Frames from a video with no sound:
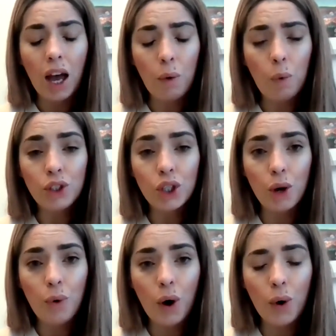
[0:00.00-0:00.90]
I want to
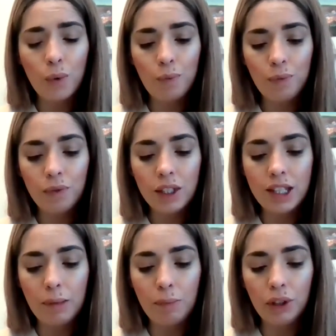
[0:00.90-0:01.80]
go home,
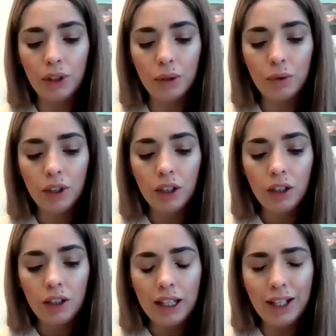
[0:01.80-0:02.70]
said Bruno.
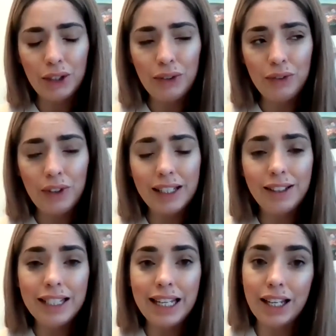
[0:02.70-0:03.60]
He could feel
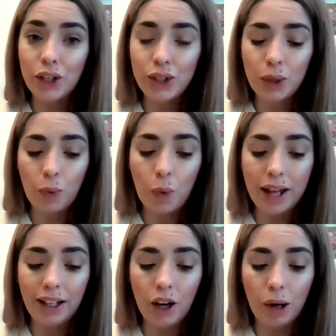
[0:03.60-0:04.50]
tears
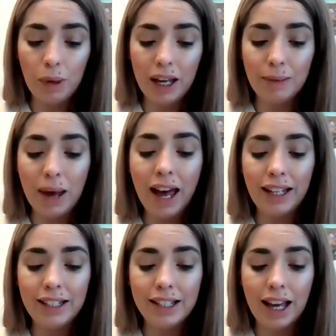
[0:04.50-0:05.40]
welling up
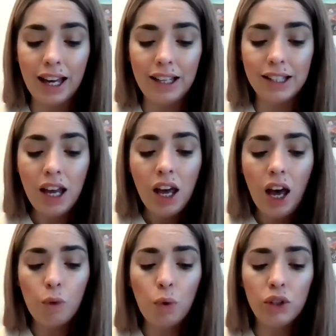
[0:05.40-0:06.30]
behind his eyes
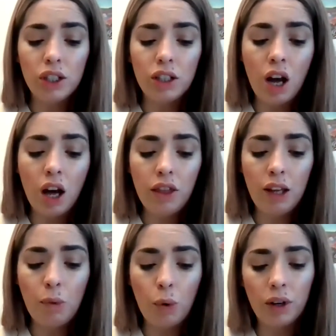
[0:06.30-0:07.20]
and wanted
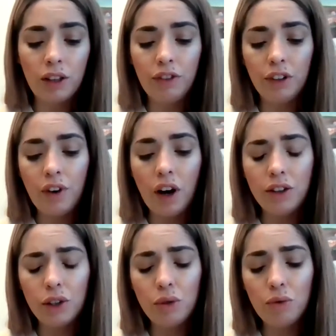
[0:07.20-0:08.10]
nothing more than for
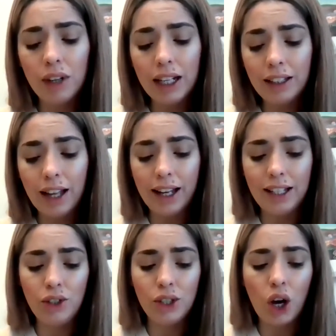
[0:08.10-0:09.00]
Father to
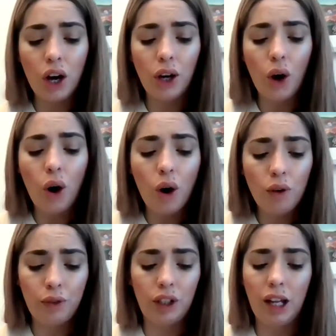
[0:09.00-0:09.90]
realise just how
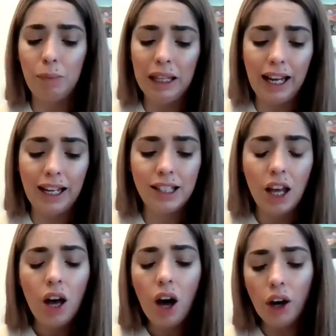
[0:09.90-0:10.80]
awful a place
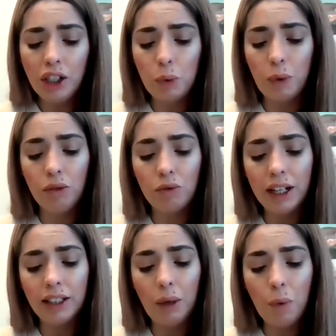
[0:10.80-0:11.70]
Outwith
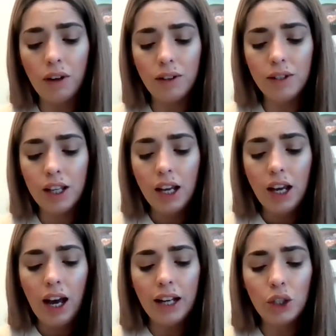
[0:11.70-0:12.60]
really was
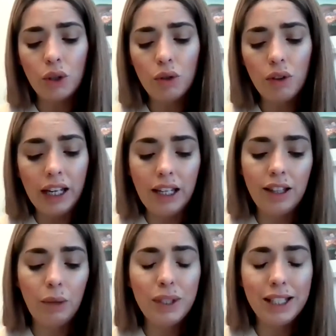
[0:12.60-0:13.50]
and agree
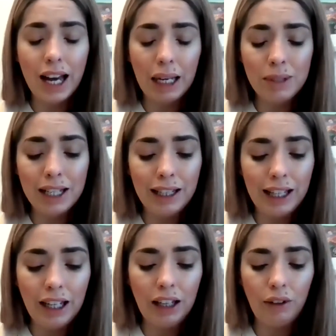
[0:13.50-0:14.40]
that it was time to
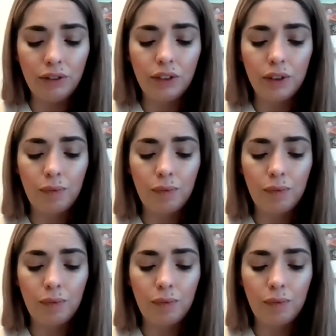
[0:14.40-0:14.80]
leave.